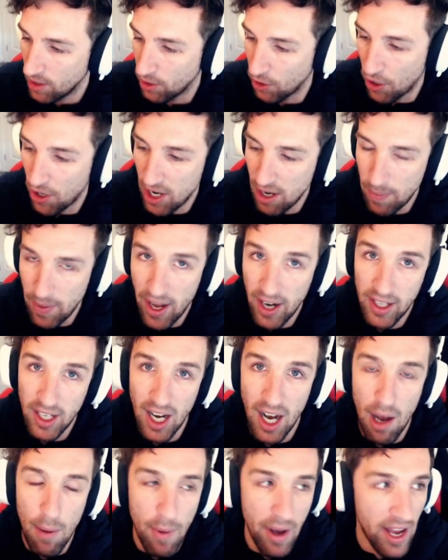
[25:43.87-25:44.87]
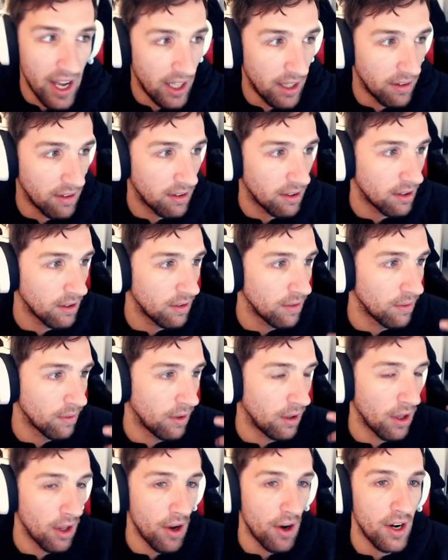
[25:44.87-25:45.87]
Learn about Karma as
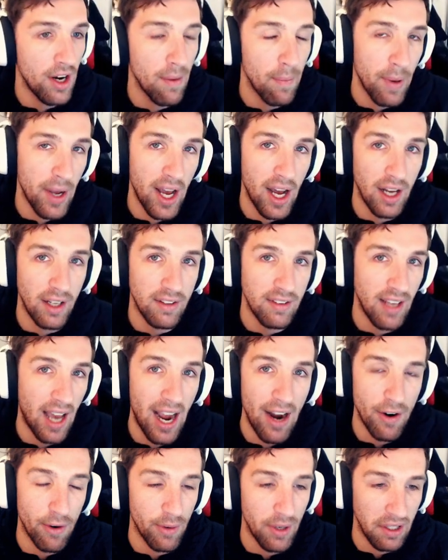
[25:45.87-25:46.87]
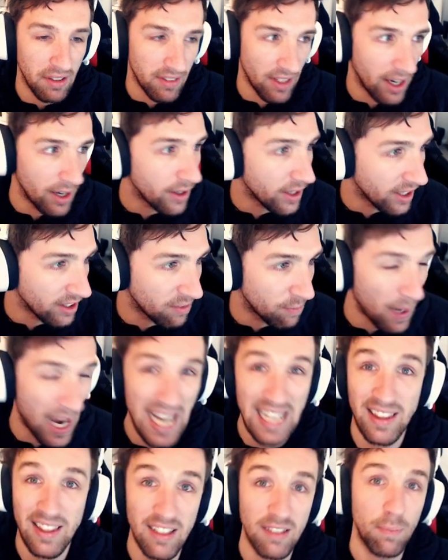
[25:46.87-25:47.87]
learn about Harrowing Darius, but
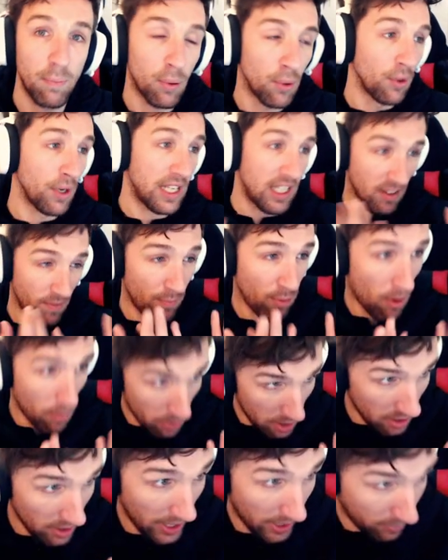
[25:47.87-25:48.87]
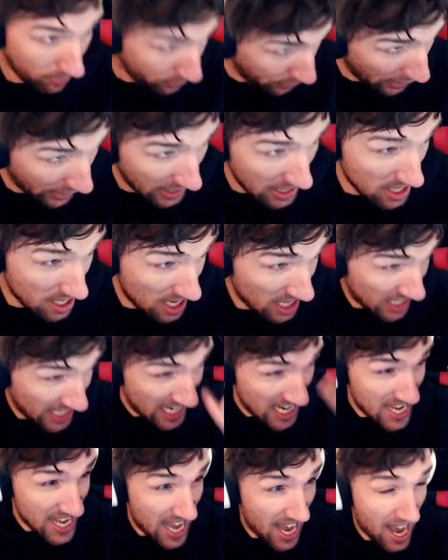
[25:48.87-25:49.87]
at this point you're probably like fucking like
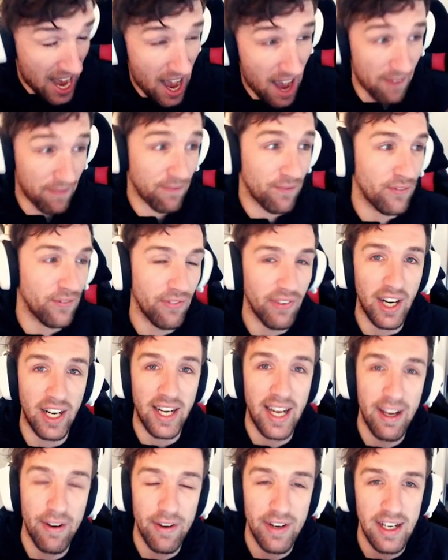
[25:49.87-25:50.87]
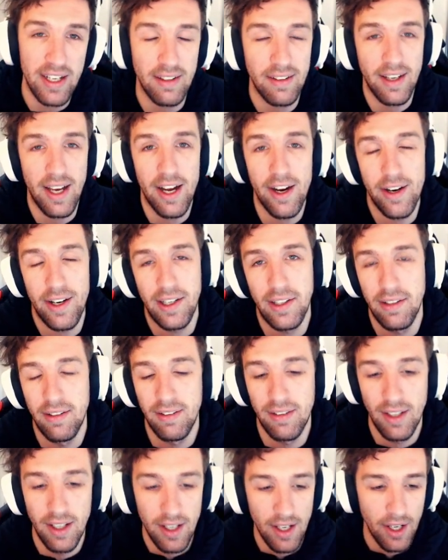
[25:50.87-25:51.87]
ah fuck Harrowing
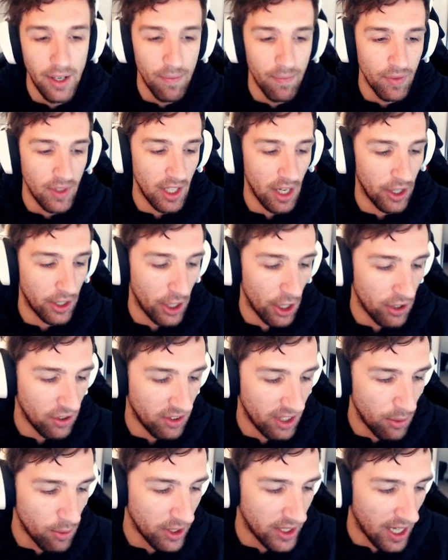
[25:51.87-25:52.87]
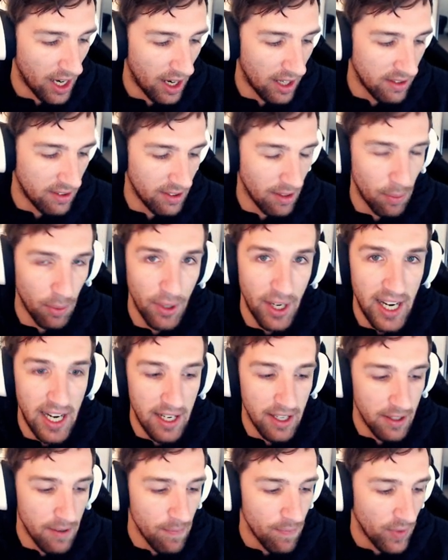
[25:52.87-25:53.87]
Darius. You know, go see what cards they're
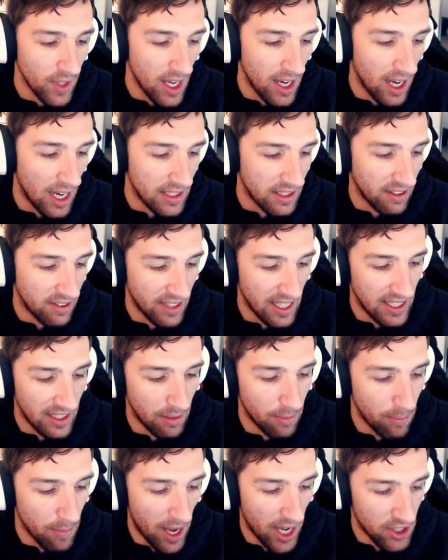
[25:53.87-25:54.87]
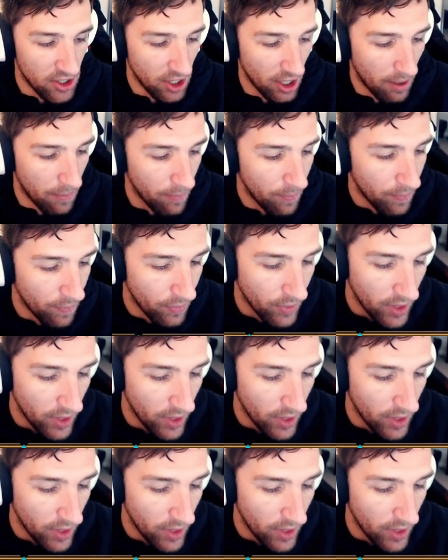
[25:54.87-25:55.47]
playing, understand the matchup,